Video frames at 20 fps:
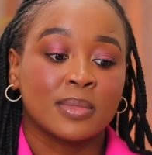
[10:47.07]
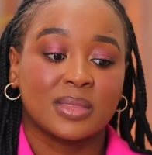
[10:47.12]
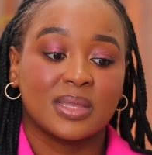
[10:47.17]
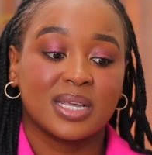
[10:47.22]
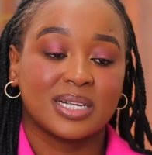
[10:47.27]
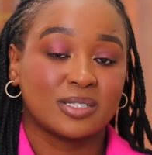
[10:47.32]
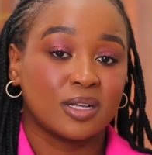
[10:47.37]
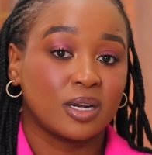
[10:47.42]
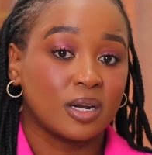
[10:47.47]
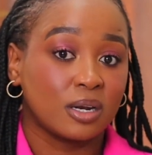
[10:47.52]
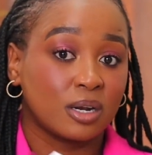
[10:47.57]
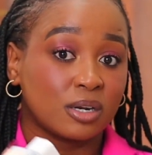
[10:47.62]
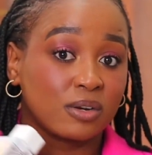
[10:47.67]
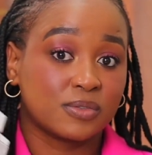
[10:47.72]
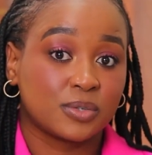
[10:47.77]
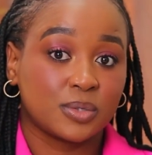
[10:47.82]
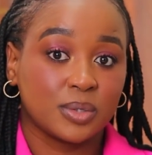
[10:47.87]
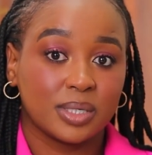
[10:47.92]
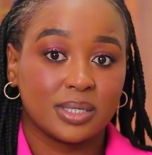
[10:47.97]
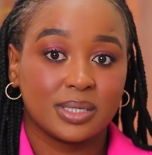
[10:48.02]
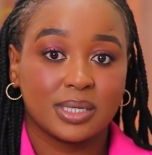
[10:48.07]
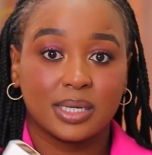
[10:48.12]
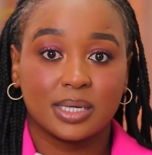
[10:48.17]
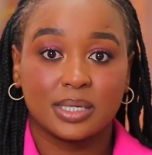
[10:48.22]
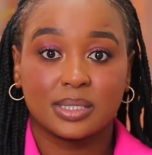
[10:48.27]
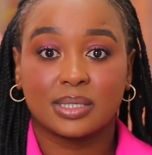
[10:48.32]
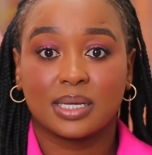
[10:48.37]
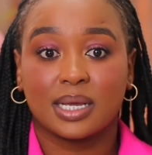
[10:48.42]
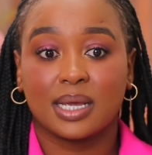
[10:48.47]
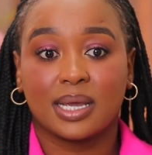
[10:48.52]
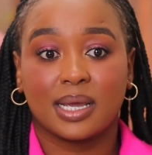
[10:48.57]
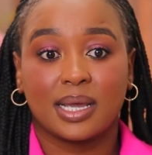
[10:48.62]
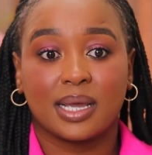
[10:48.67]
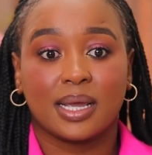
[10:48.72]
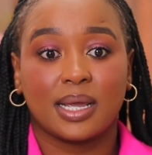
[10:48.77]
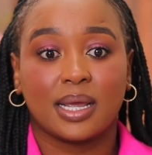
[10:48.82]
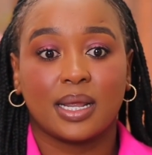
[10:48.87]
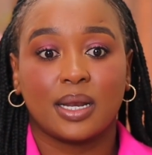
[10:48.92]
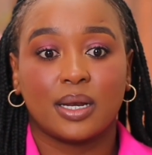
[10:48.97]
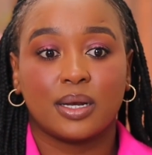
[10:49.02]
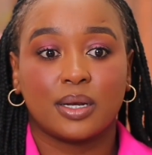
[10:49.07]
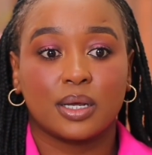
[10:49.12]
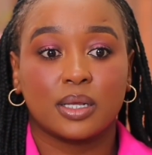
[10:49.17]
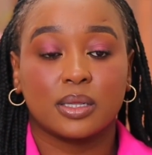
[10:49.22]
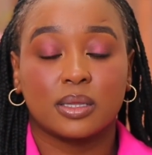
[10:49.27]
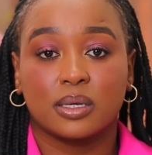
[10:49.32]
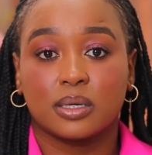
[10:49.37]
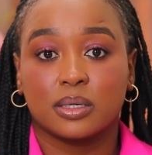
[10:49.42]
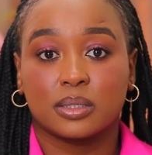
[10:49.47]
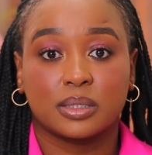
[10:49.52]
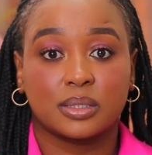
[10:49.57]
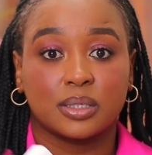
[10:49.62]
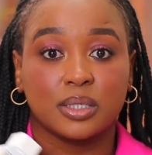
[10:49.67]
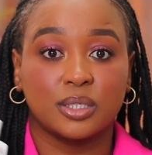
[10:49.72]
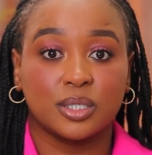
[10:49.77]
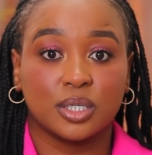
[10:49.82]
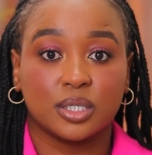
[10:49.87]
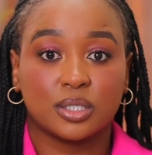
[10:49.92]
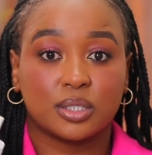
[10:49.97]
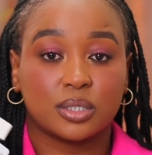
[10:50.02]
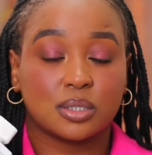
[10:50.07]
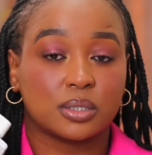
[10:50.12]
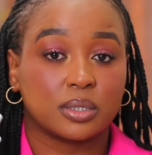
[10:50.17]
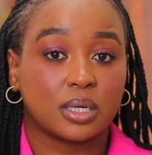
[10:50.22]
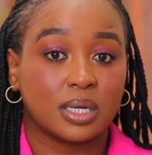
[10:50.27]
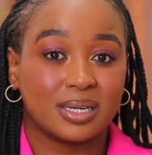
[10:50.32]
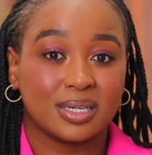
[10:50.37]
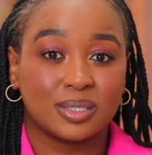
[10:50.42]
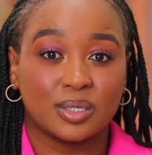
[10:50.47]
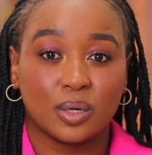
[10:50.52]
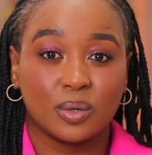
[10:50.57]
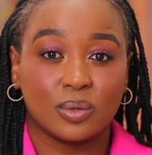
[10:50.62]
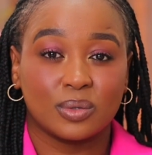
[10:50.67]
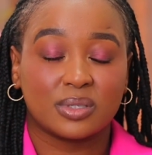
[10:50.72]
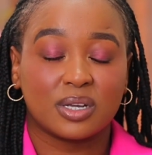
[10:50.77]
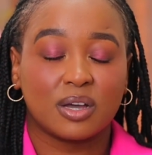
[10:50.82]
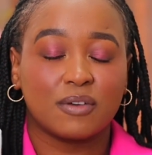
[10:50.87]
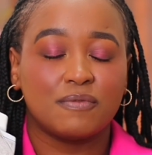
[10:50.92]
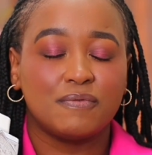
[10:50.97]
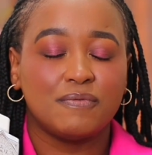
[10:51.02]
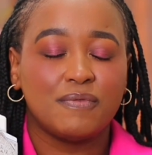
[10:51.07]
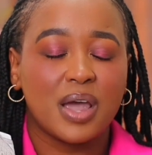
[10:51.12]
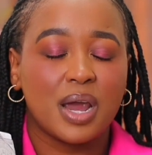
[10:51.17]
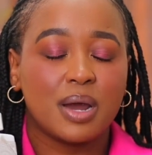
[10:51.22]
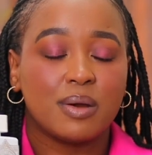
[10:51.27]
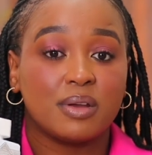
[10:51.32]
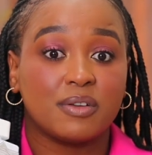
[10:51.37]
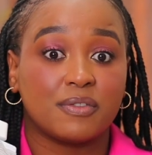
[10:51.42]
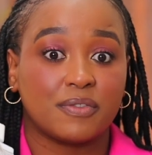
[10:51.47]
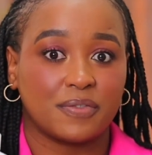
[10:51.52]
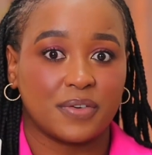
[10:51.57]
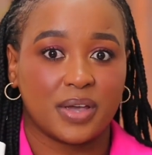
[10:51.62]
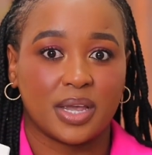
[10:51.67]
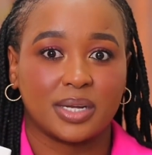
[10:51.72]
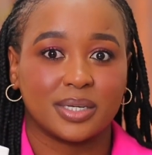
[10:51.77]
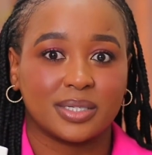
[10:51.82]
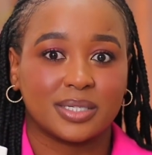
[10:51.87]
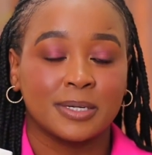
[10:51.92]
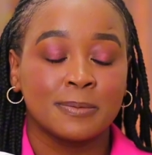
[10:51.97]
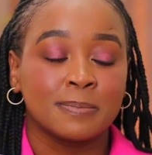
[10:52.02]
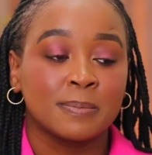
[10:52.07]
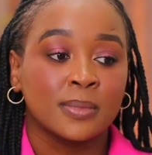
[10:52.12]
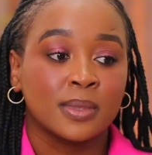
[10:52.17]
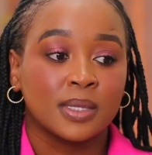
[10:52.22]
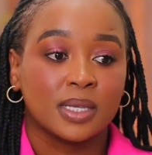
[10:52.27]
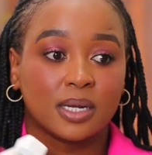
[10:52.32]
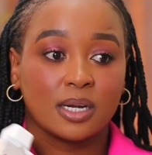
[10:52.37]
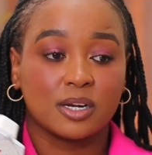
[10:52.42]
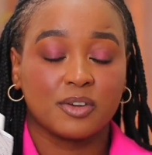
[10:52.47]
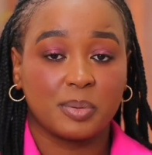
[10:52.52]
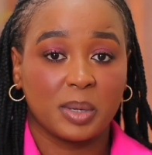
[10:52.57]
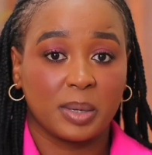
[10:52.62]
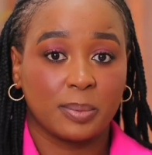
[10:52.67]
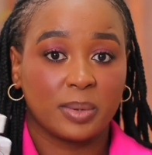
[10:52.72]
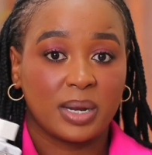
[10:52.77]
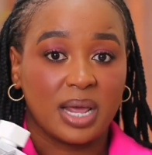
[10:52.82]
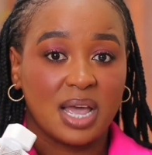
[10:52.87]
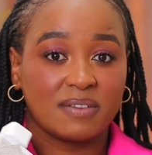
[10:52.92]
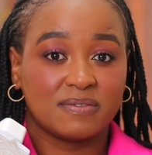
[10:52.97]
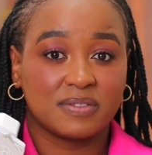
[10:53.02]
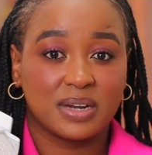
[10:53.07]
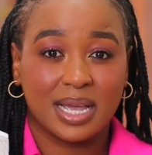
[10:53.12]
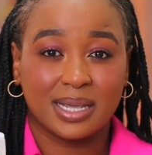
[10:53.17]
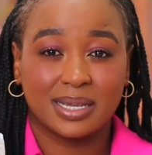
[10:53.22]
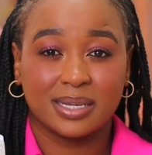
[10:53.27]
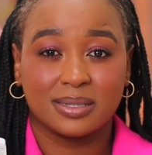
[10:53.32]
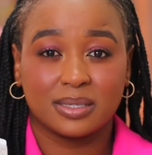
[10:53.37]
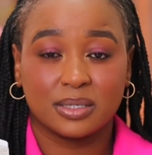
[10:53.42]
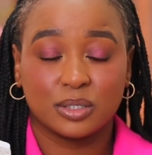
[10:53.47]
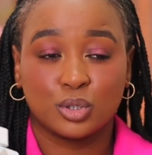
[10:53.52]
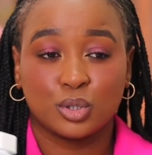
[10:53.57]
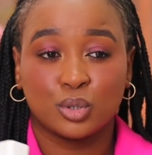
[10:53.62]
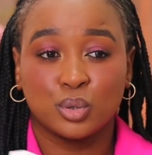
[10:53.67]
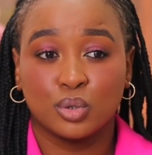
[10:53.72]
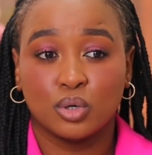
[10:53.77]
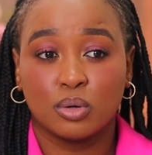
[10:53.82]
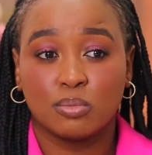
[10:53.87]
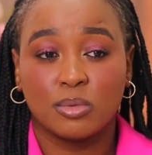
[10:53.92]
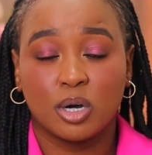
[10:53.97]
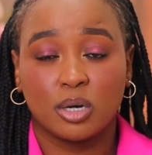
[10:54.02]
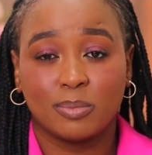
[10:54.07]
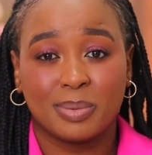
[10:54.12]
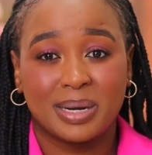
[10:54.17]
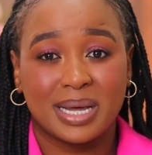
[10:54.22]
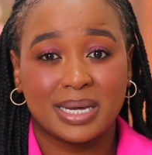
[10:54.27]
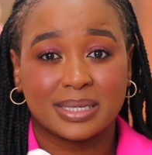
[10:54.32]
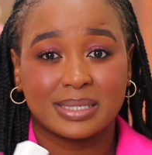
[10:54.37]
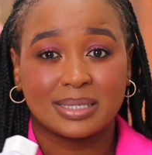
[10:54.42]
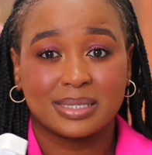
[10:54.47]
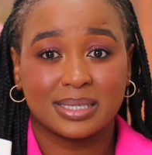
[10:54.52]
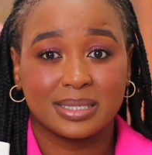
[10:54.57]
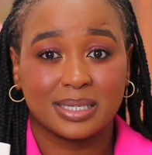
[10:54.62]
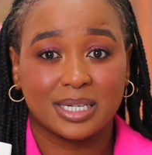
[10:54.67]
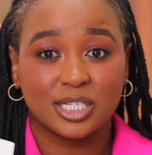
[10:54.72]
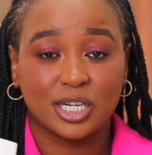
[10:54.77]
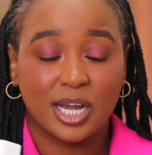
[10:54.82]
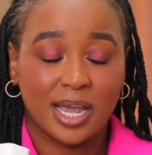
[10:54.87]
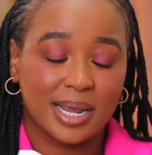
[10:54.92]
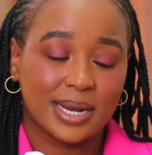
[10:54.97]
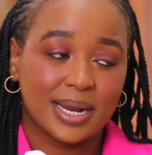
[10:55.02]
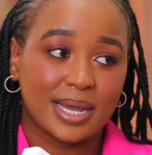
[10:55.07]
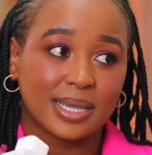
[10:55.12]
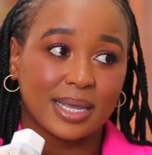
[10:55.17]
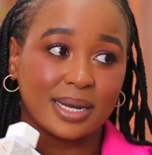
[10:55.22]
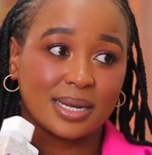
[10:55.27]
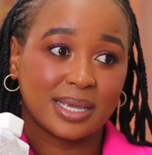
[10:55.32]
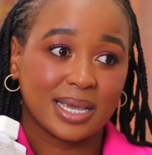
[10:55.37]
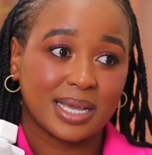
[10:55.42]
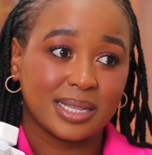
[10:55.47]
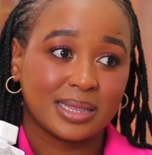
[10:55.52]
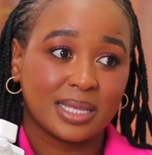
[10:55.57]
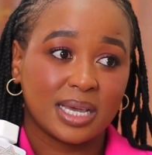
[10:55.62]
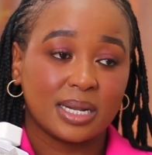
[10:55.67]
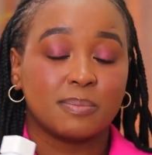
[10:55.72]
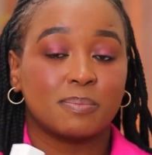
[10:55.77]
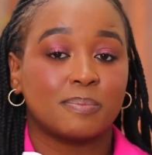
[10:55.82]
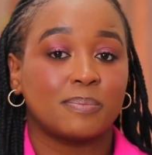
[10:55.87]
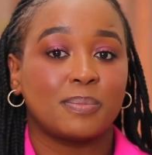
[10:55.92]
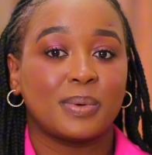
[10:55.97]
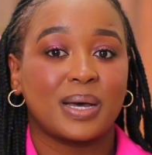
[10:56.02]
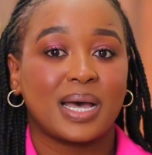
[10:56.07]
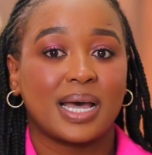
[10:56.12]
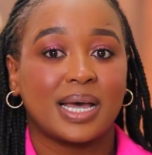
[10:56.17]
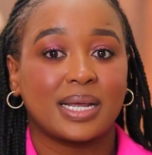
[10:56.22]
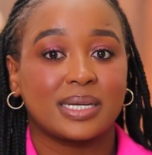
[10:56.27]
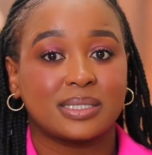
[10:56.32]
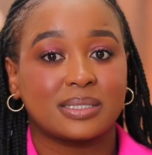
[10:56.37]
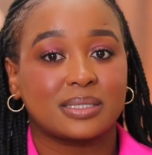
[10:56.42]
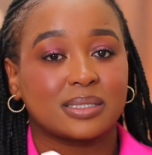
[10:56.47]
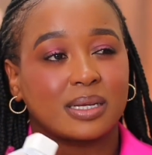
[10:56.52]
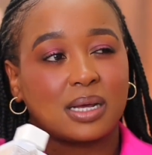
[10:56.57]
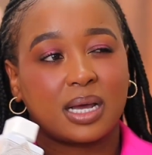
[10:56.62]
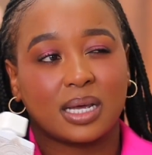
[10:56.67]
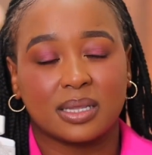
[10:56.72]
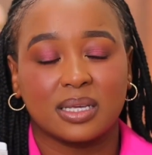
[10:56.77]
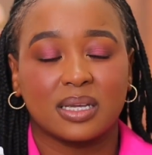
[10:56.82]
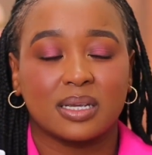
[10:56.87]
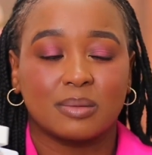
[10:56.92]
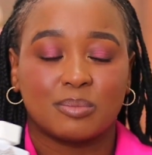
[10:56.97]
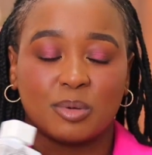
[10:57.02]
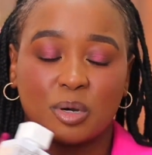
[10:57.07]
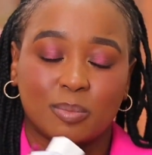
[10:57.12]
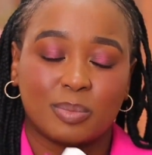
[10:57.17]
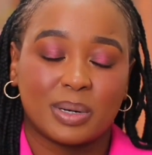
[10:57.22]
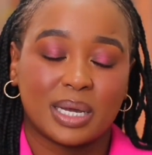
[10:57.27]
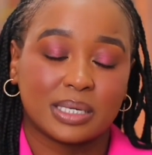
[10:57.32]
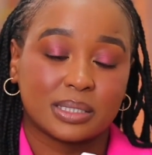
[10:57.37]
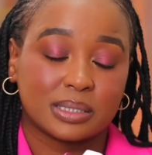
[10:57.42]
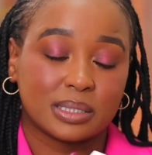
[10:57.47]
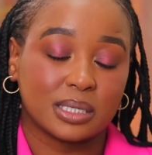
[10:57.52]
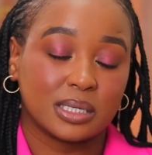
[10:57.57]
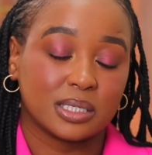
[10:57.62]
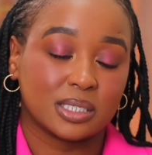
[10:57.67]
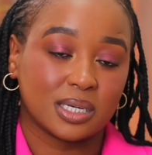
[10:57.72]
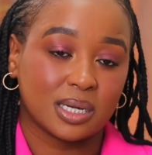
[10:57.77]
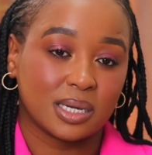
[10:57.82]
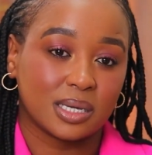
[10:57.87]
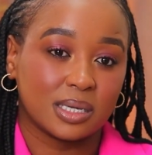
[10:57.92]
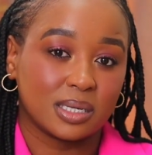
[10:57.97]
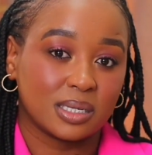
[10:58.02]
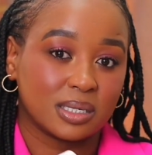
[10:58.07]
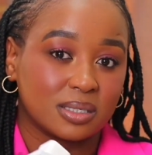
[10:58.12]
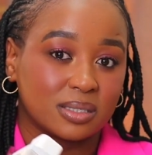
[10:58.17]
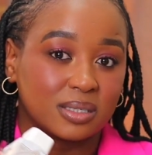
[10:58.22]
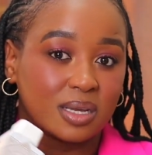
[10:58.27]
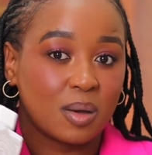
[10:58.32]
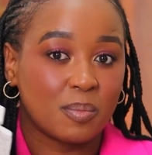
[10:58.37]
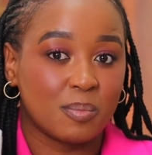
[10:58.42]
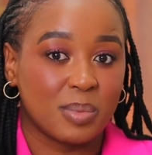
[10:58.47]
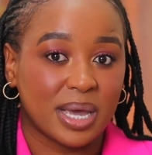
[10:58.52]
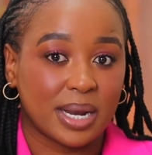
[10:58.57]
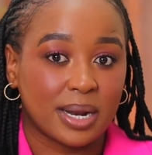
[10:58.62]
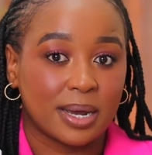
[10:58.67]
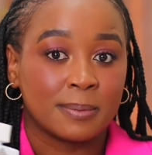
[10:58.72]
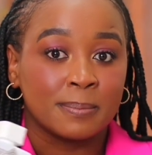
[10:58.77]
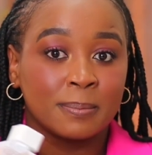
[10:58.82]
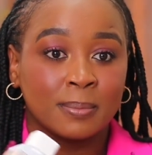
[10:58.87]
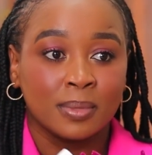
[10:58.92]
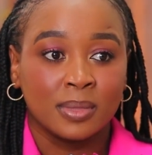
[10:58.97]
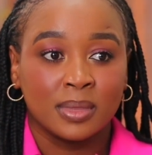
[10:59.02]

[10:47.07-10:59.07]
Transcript: There's not a lot of sweetness, and the citrus undertones are very faint. A lot of people have likened this to Mont Blanc's Signature, and I can get that, but I think Mont Blanc's Signature is better.